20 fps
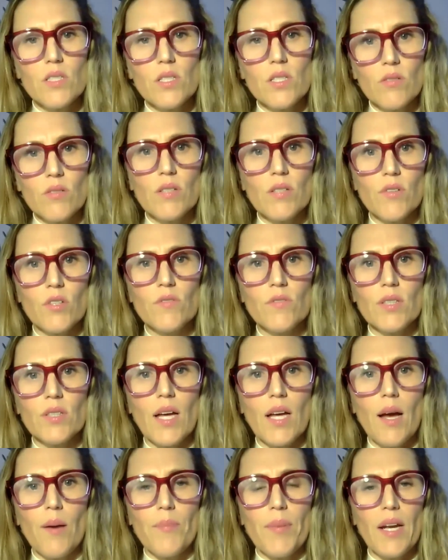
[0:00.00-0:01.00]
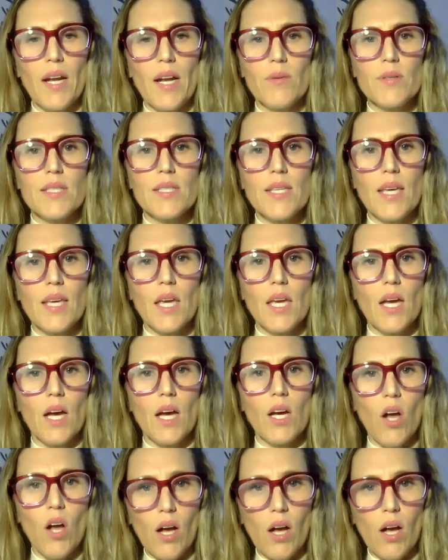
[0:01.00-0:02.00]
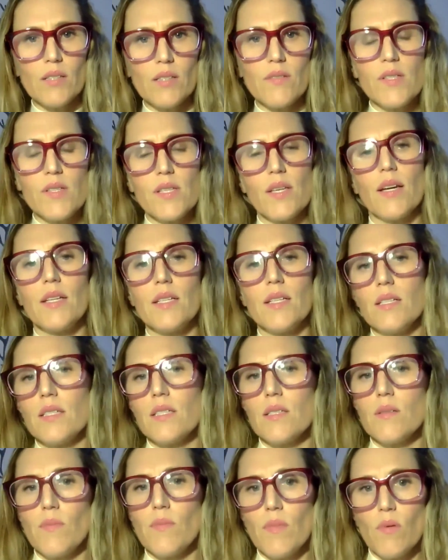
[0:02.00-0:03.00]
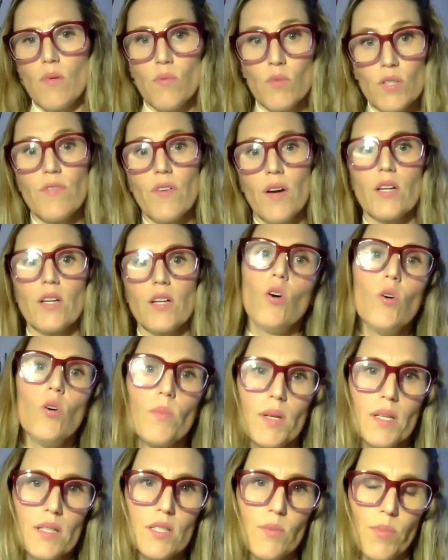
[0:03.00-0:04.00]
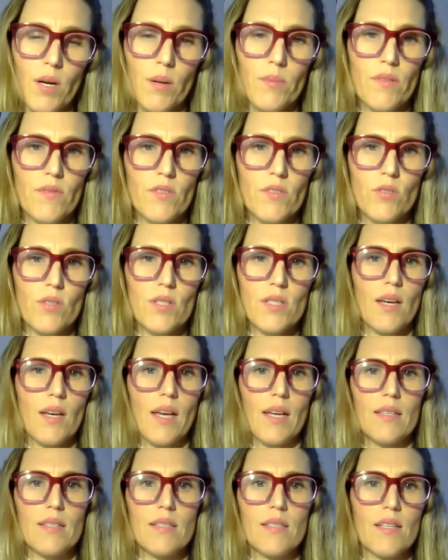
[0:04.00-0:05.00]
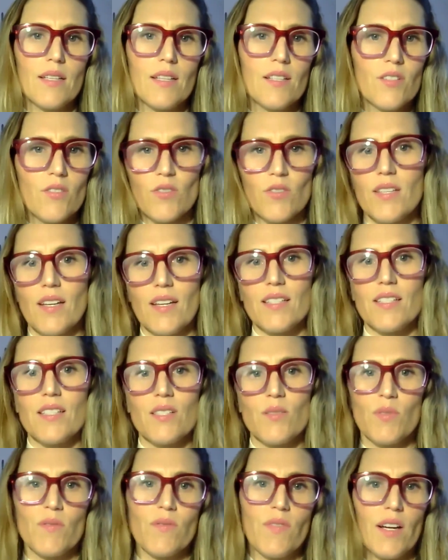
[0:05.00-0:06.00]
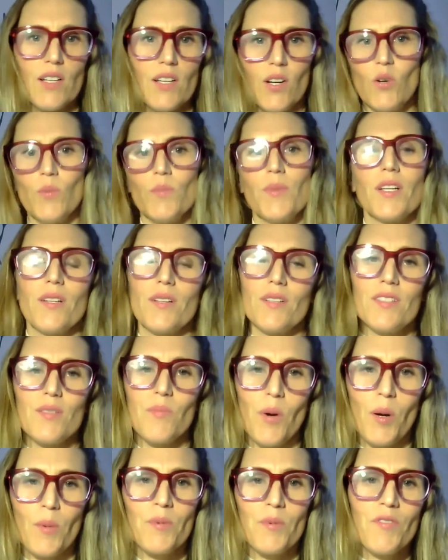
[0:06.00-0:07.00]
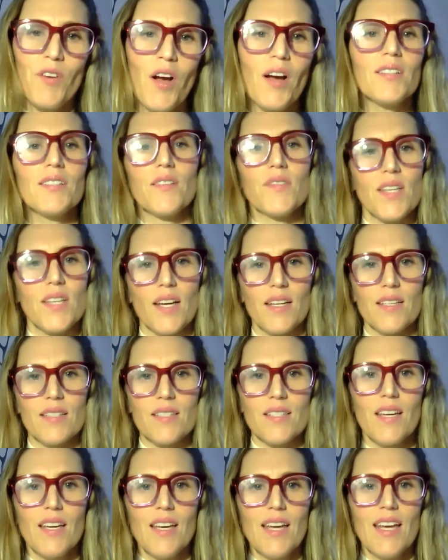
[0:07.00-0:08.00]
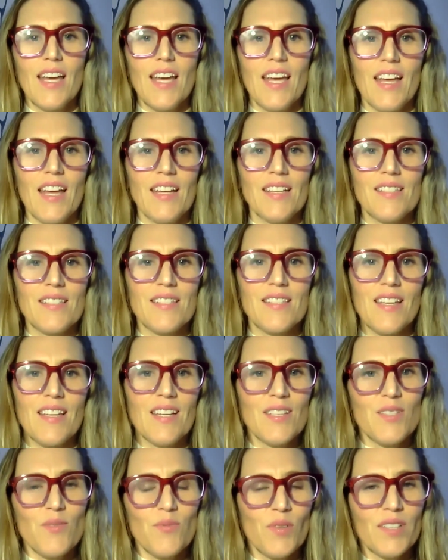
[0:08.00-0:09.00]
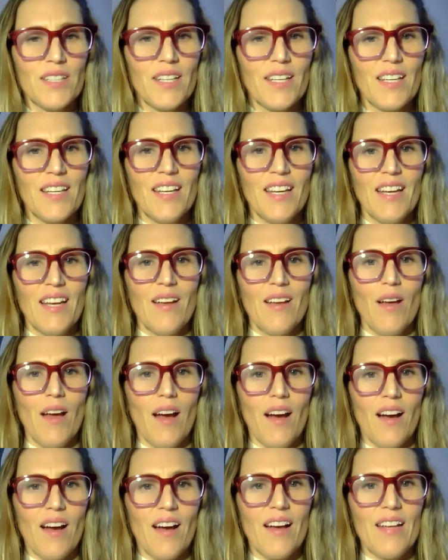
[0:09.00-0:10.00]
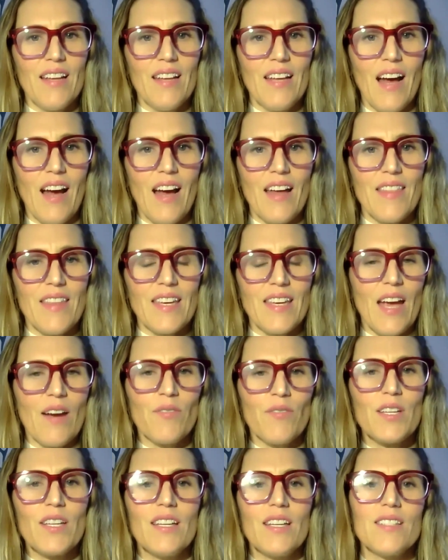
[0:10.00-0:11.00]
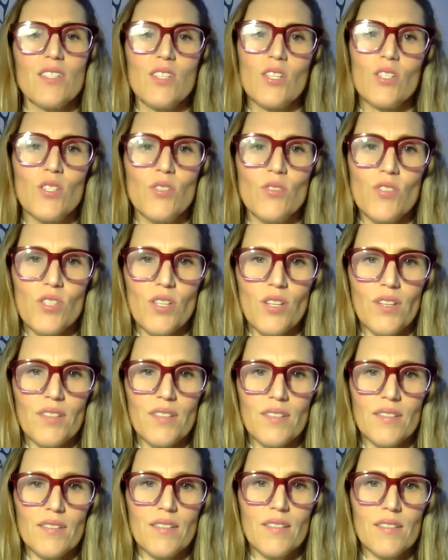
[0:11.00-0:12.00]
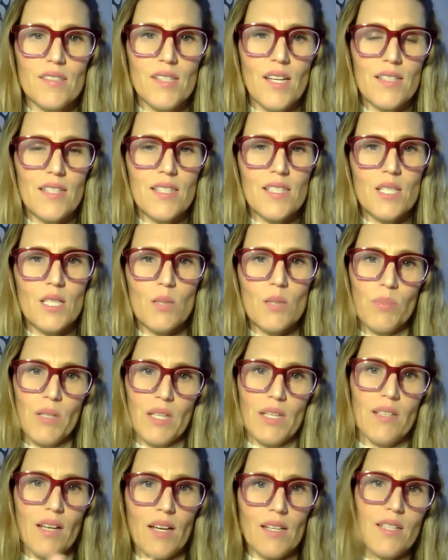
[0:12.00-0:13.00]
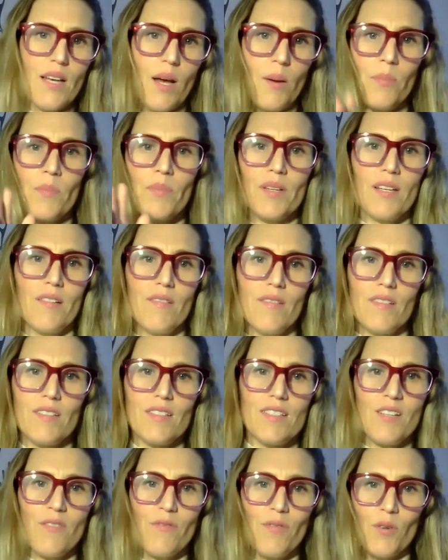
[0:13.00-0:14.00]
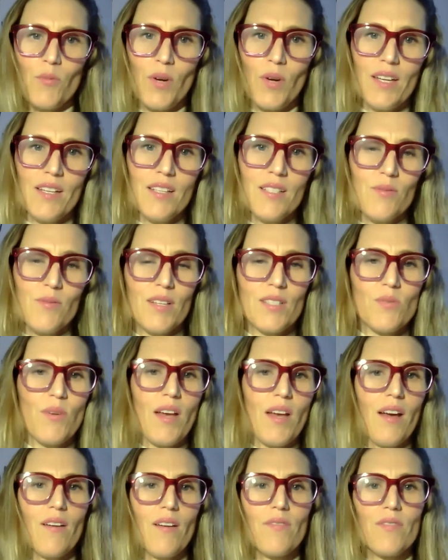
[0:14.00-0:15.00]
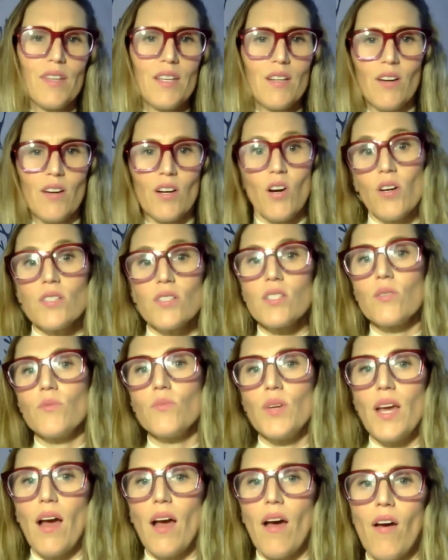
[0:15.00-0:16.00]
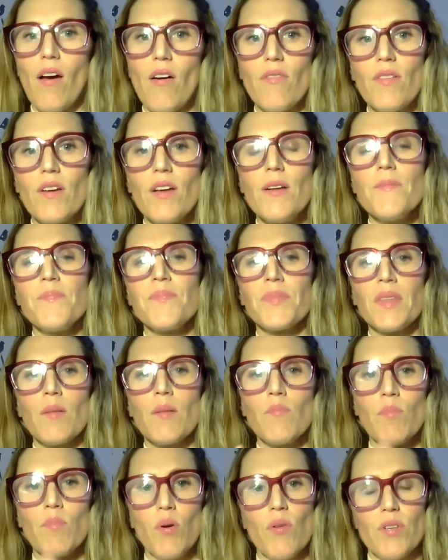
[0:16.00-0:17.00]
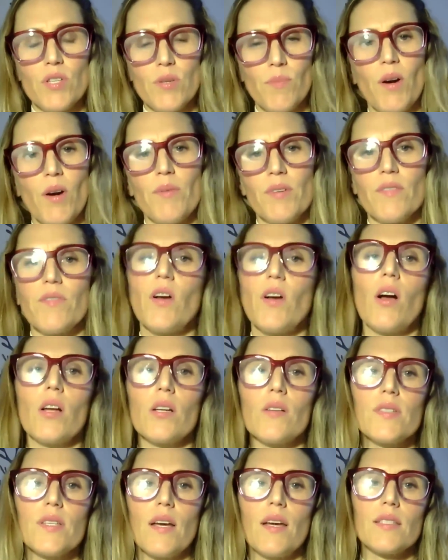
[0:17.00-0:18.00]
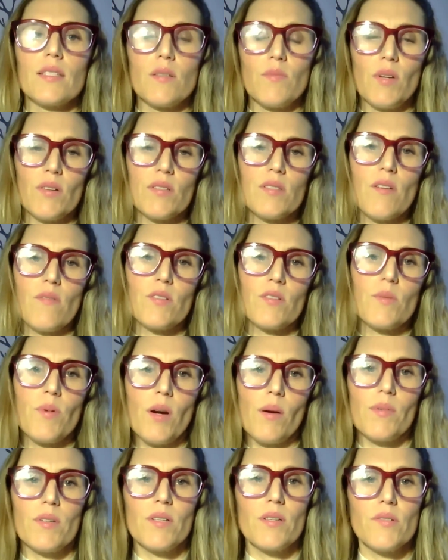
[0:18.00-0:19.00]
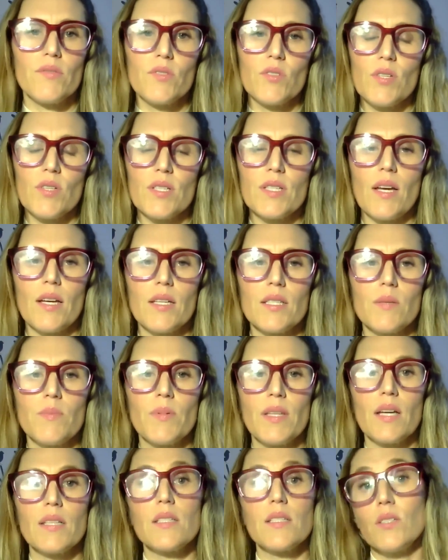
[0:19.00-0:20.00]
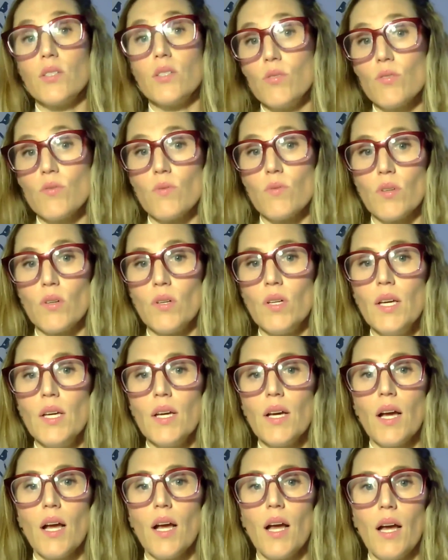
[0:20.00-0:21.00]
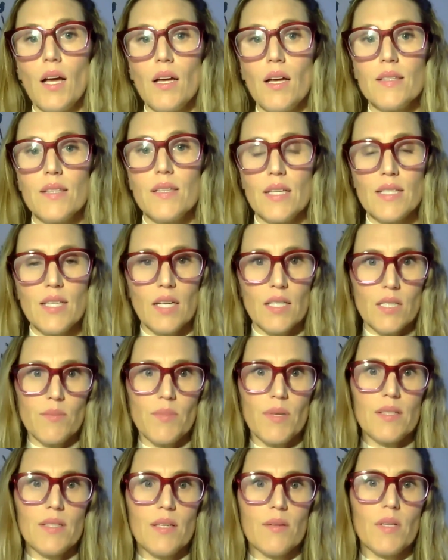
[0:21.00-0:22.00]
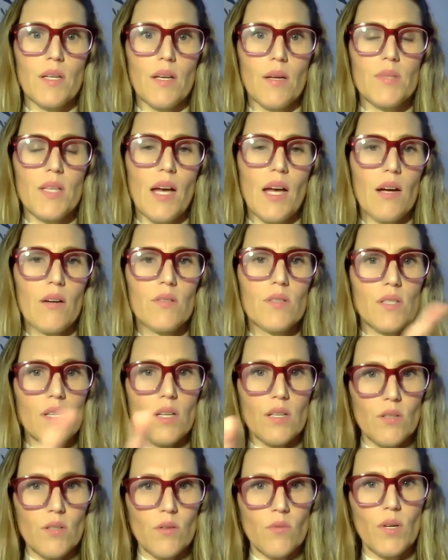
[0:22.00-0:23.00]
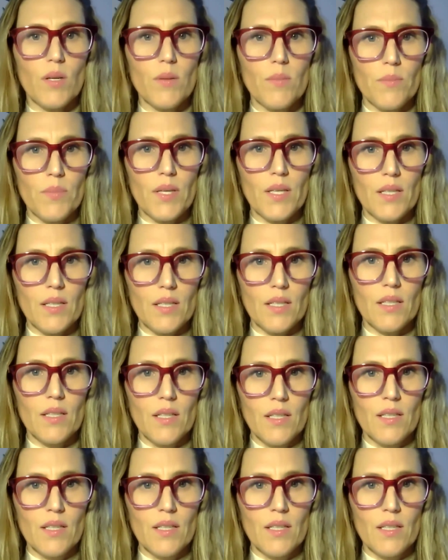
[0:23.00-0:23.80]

degree of overlap. And I would say a cognitive scientist would find a home in a department of neuroscience, and a neuroscientist would find a home in a department of cognitive science. It's really, I think every institution tends to split us up in different ways, right? So we have here at Carleton, we have both the Department of Cognitive Science and we also have a Department of Neuroscience, but that's unusual. They tend to be sometimes housed under one big